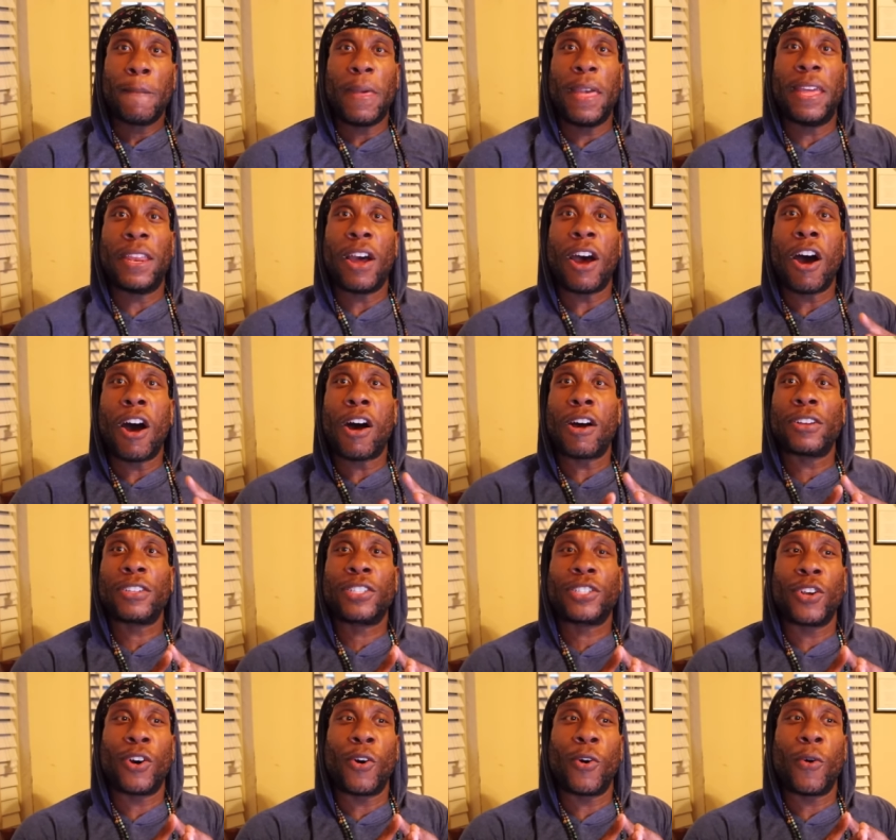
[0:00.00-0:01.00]
And
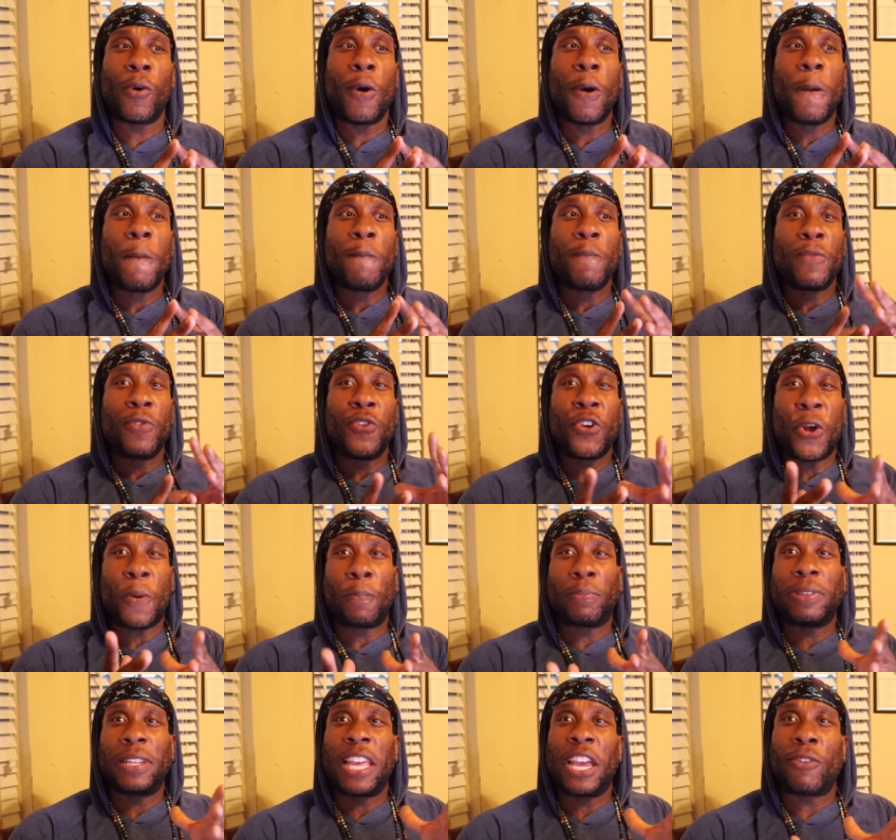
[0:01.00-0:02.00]
also, you can
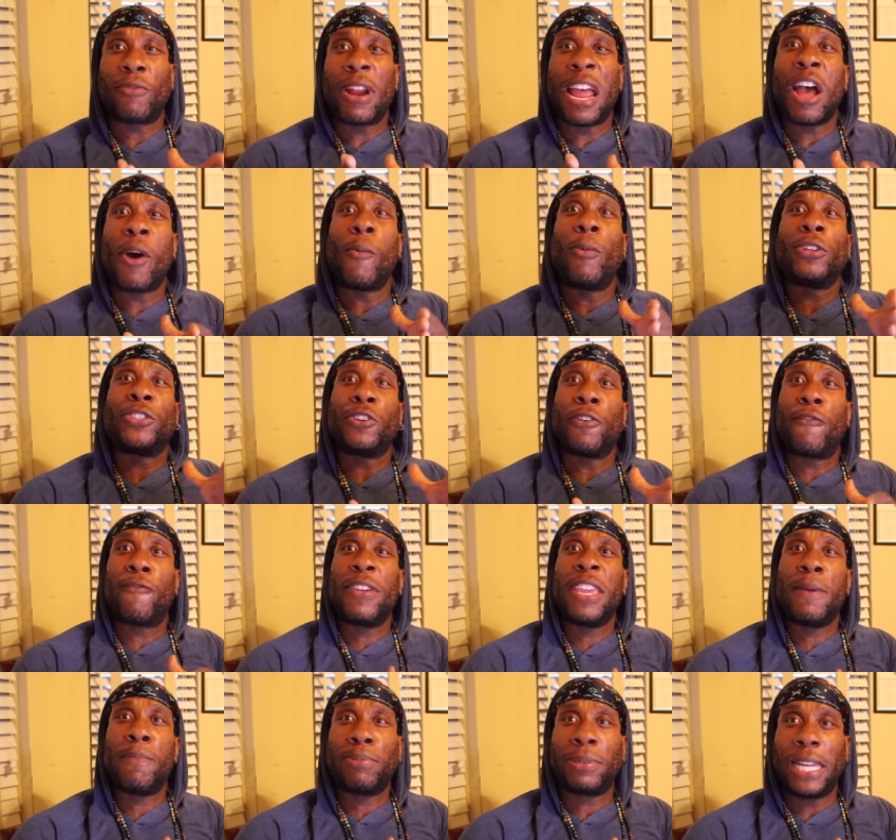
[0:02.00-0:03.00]
play around with your
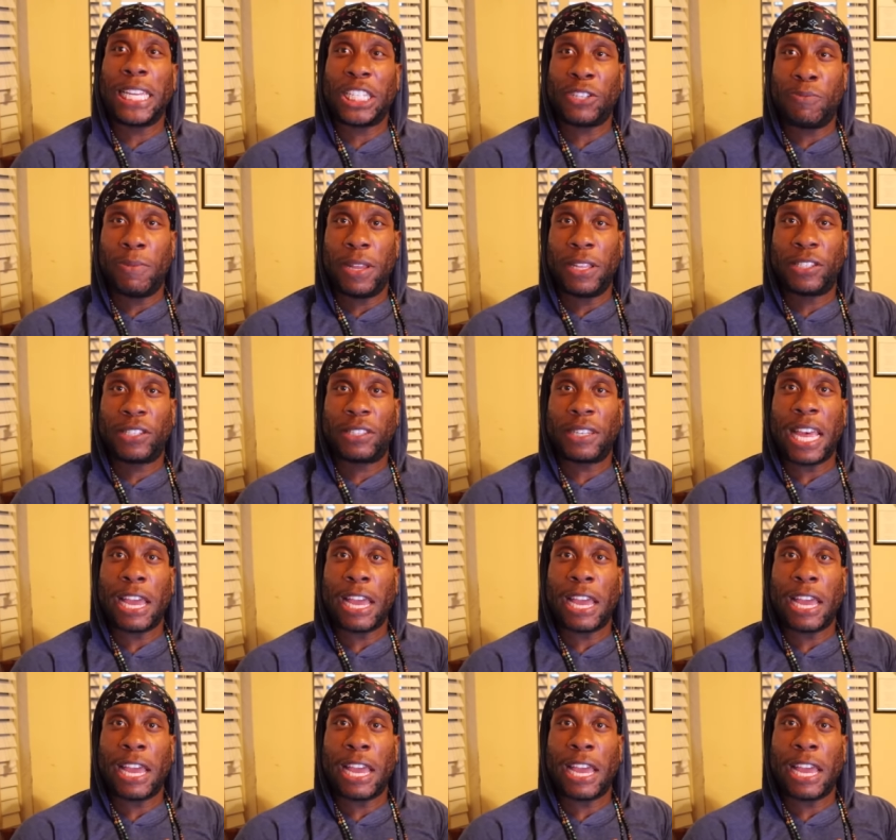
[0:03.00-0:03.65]
feet placements.